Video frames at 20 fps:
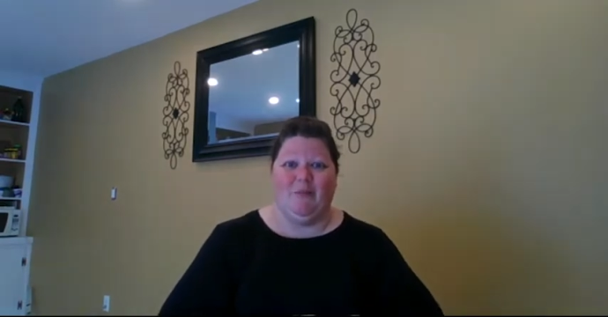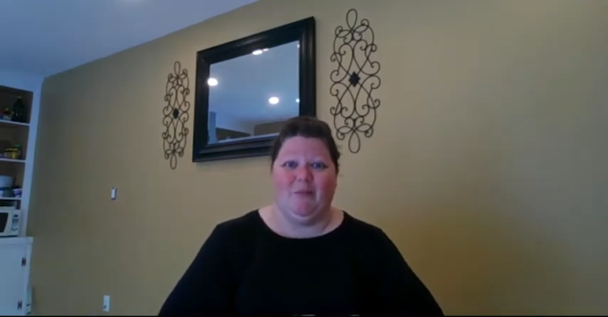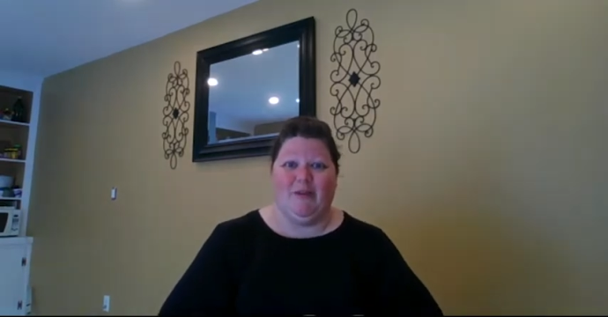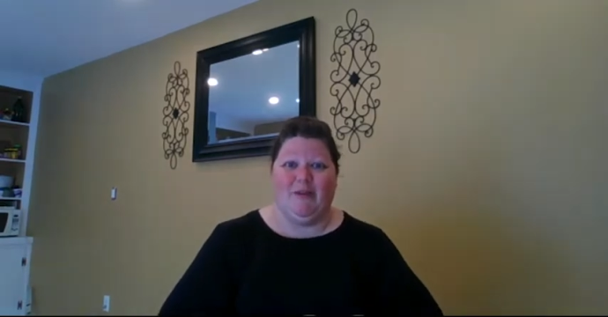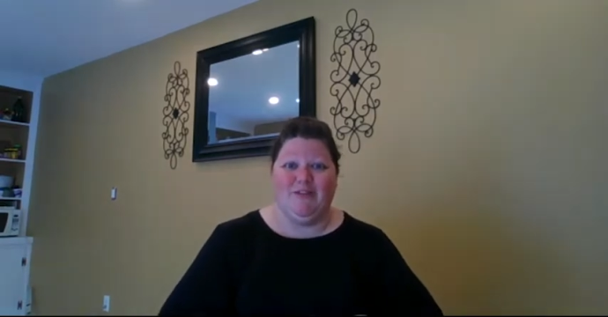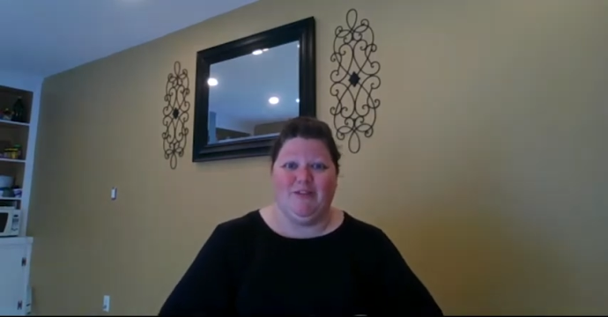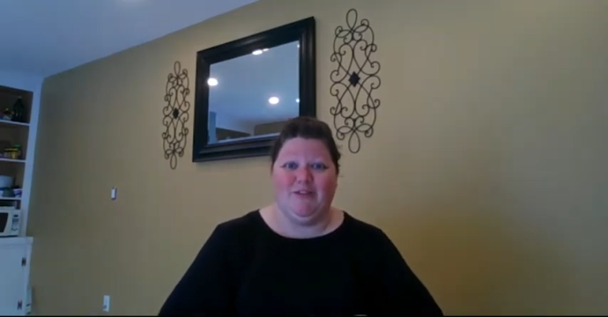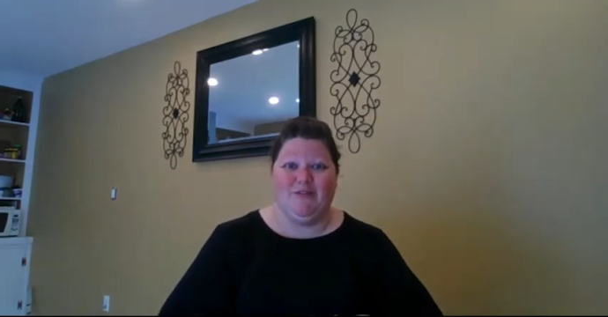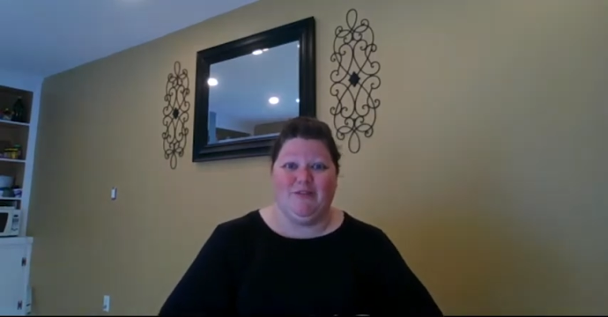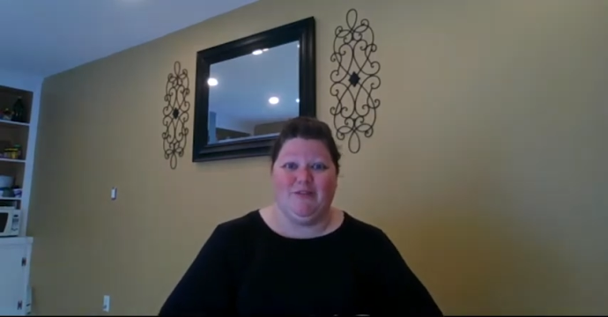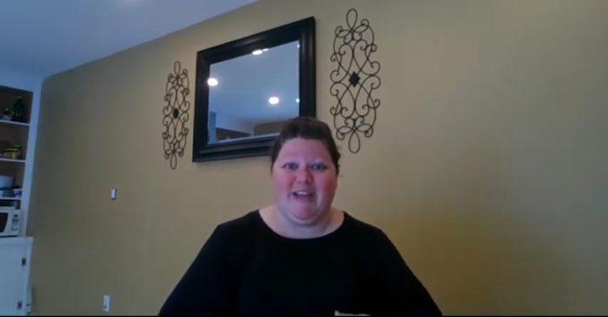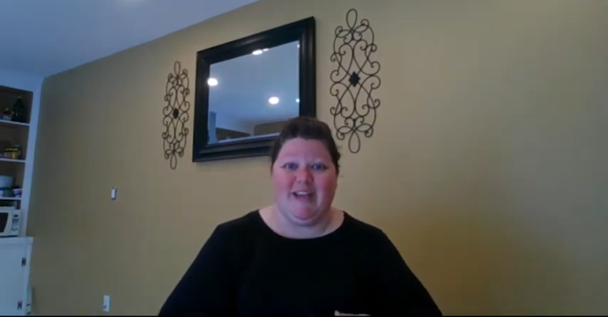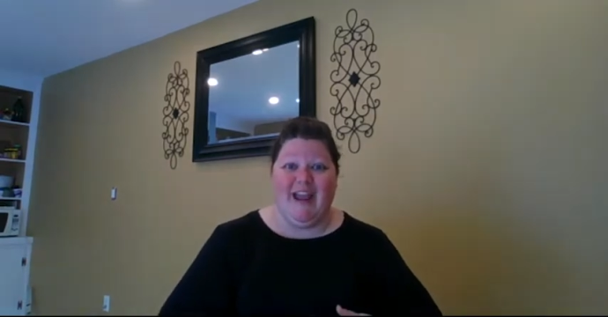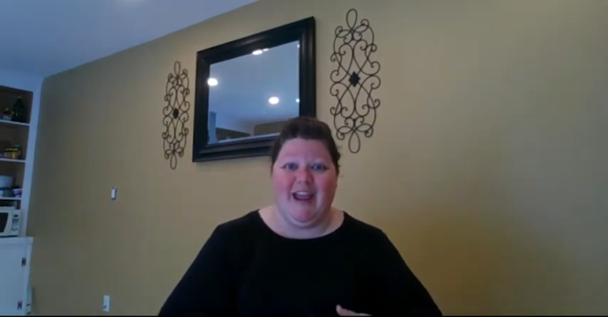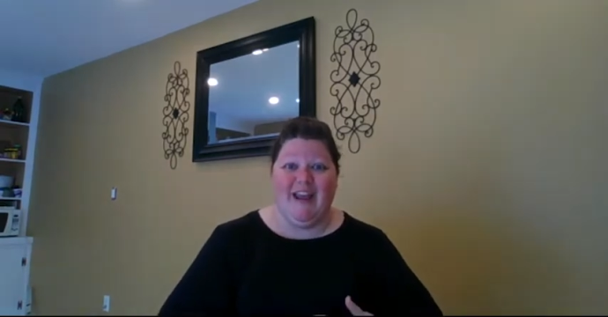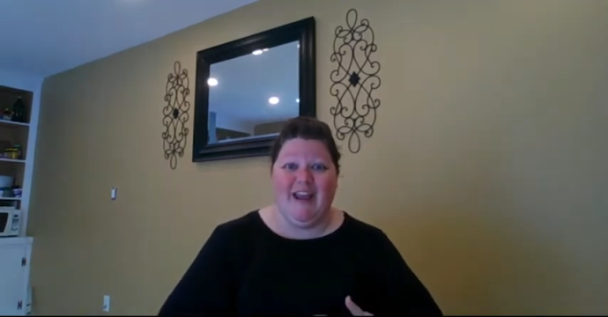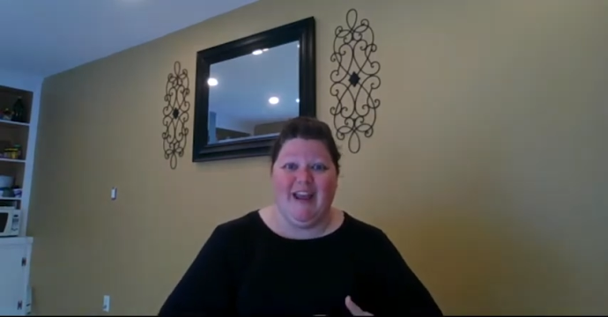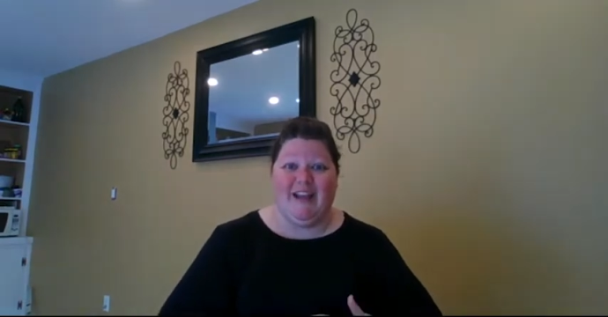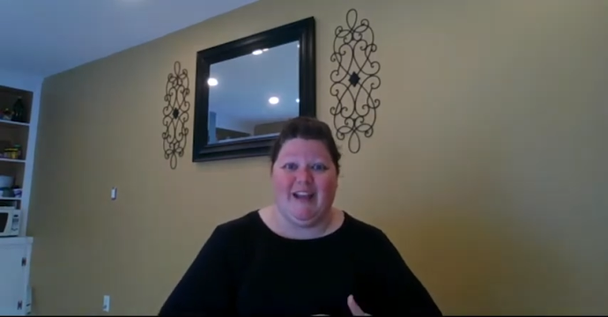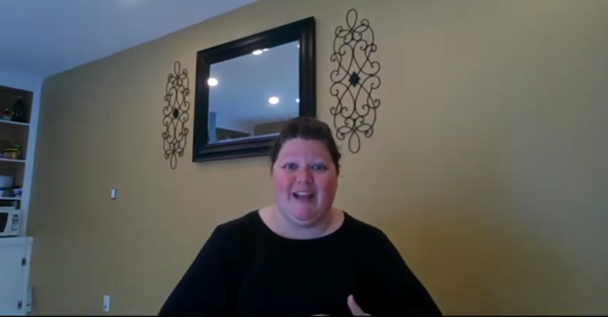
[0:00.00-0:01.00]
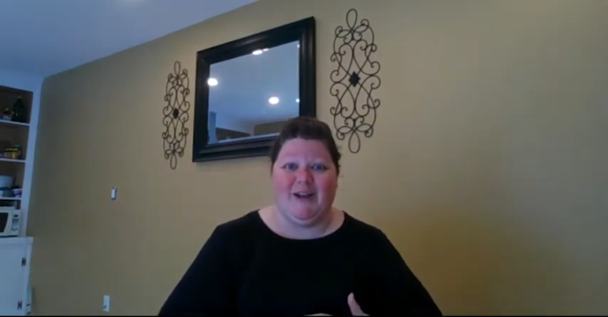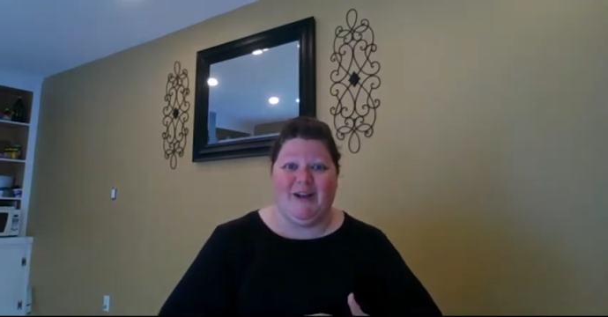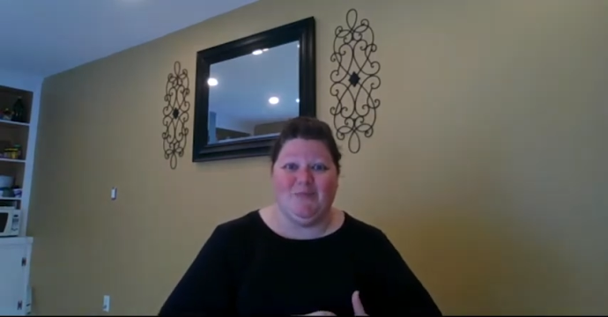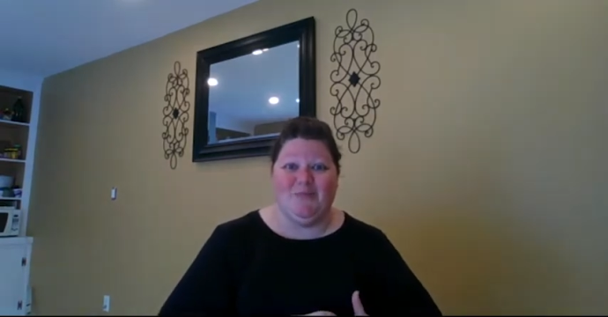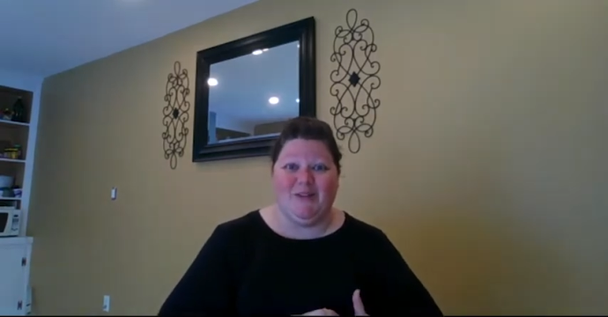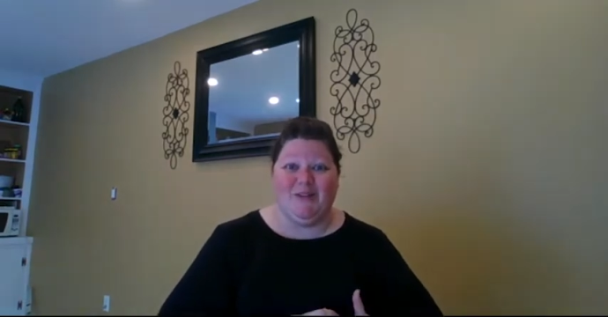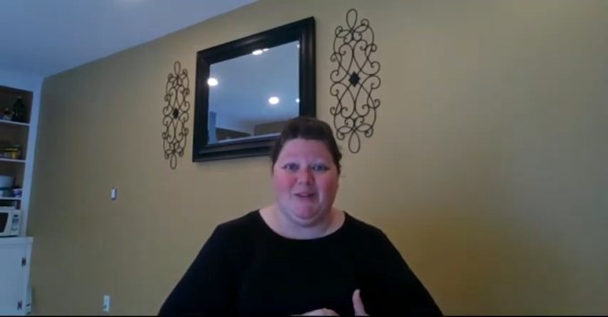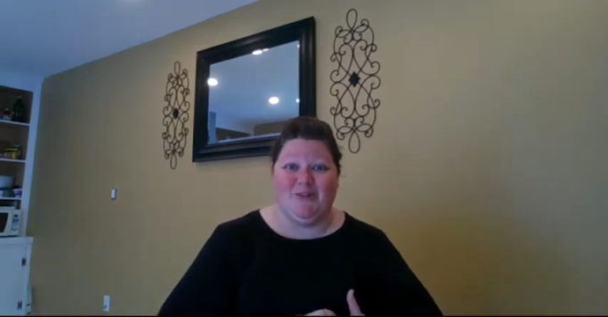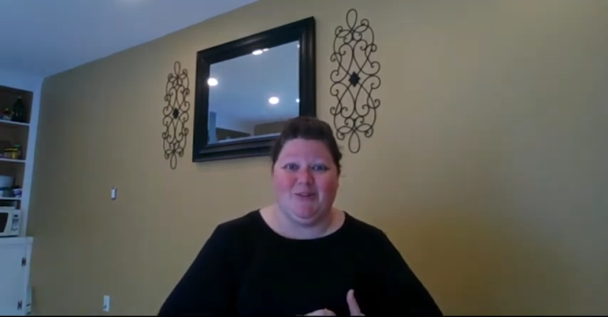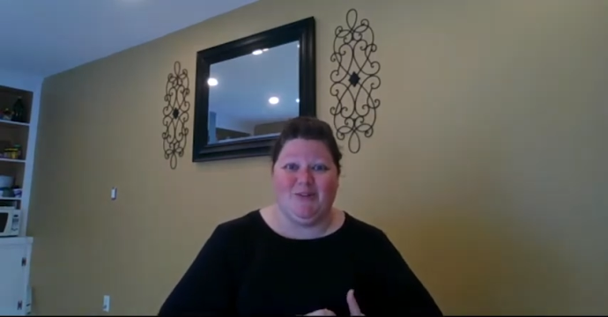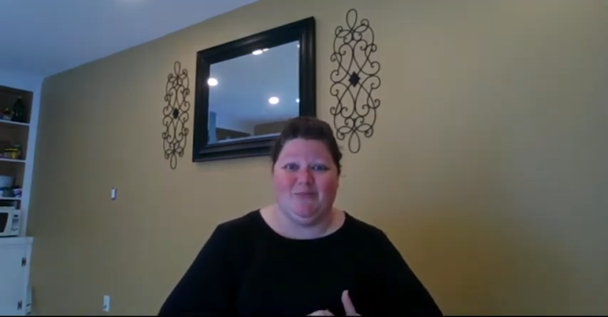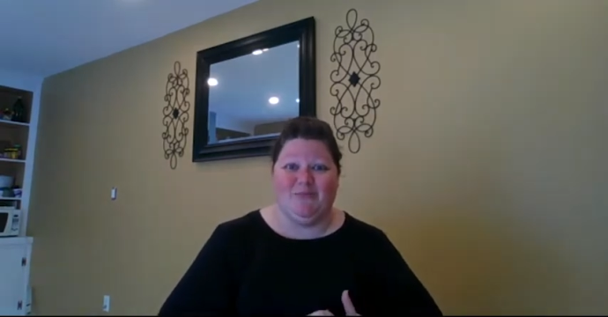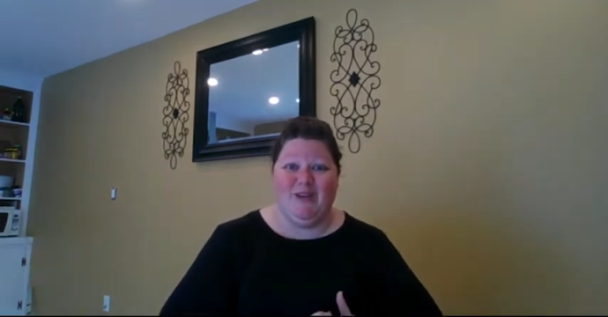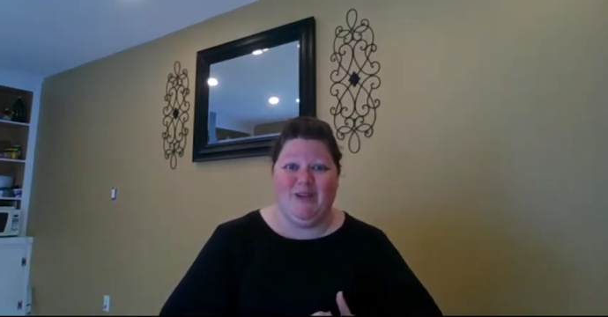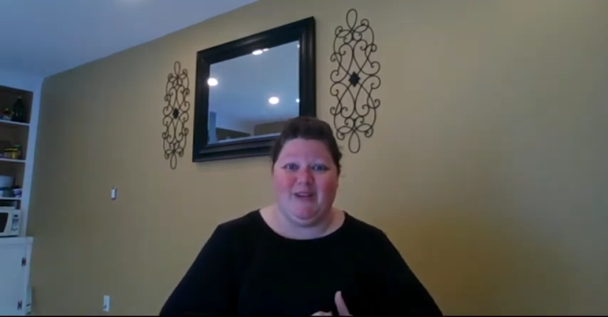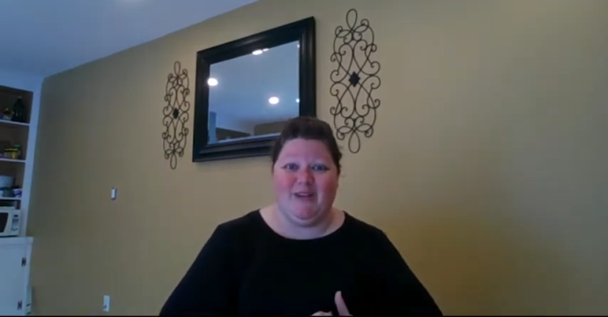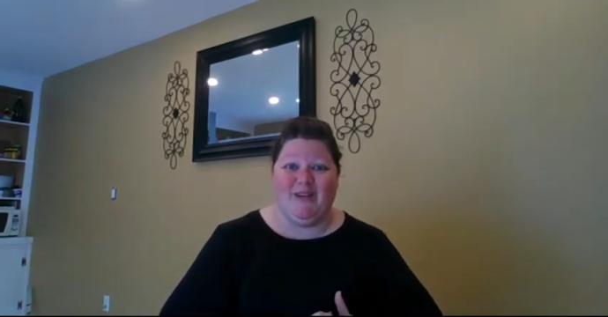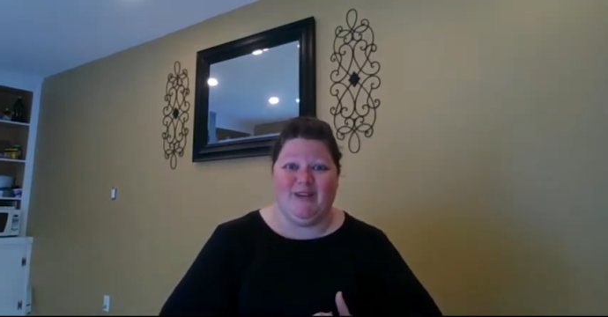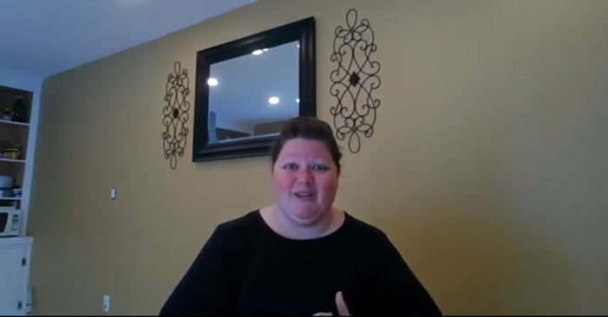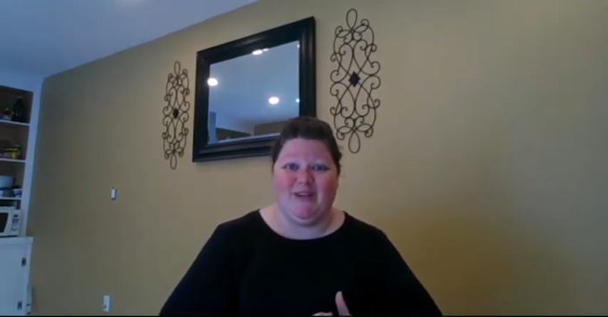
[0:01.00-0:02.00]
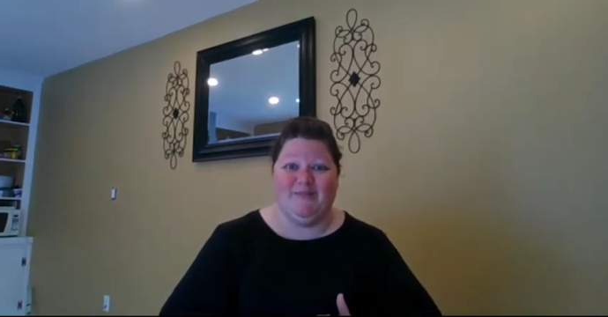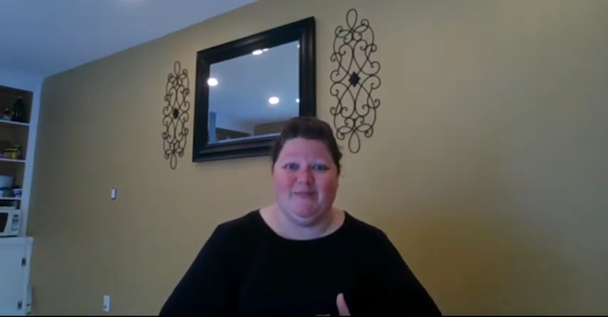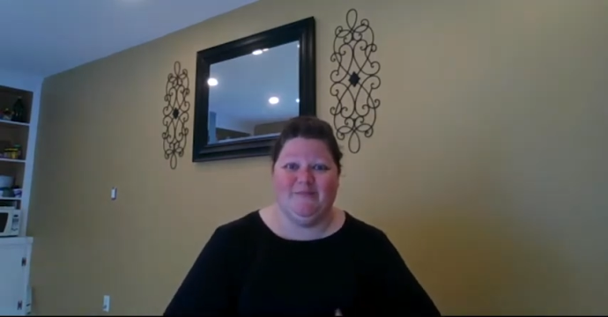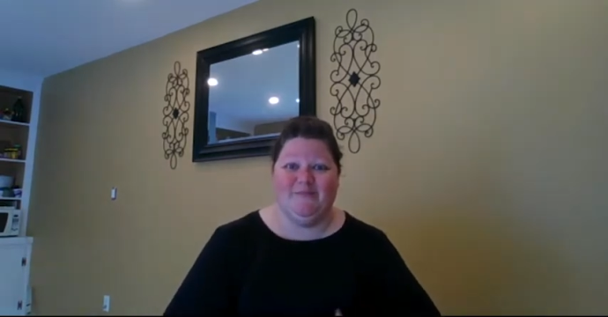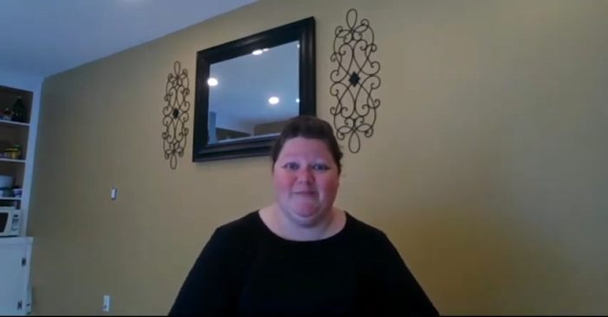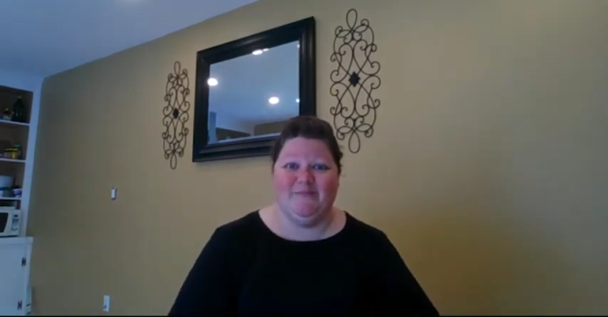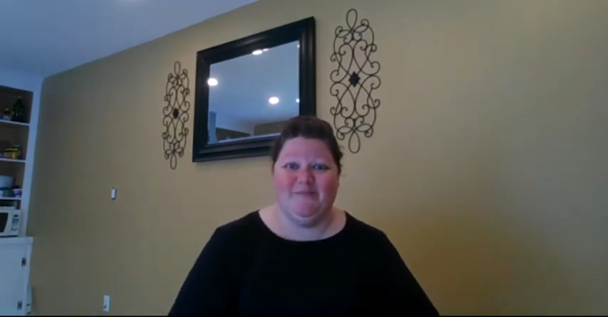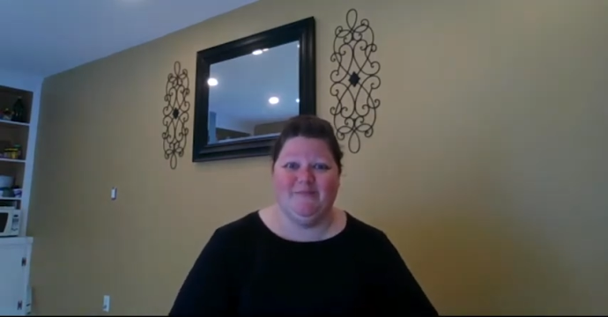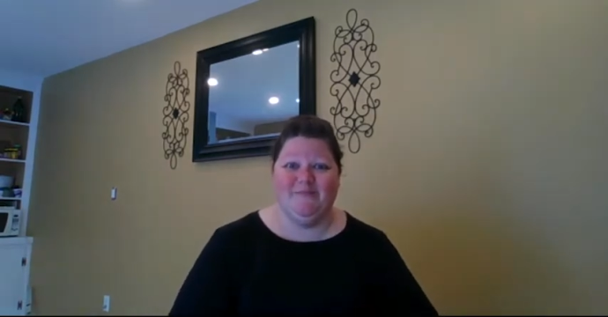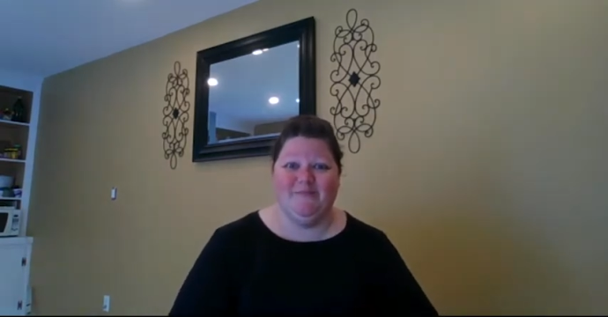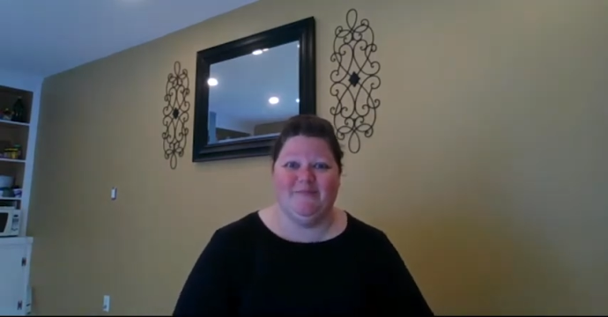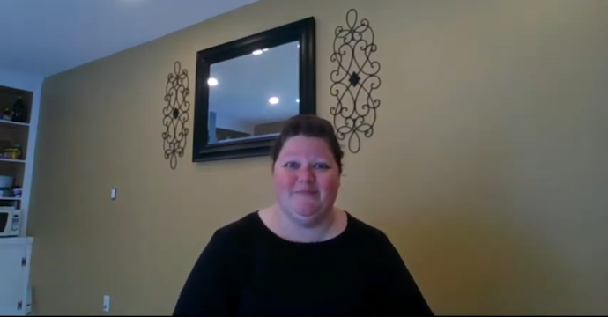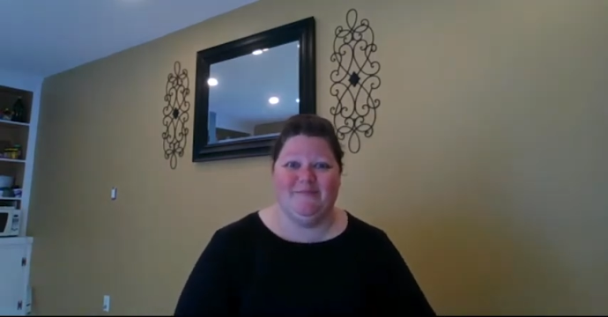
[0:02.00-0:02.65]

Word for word: God bless your day and God bless your week.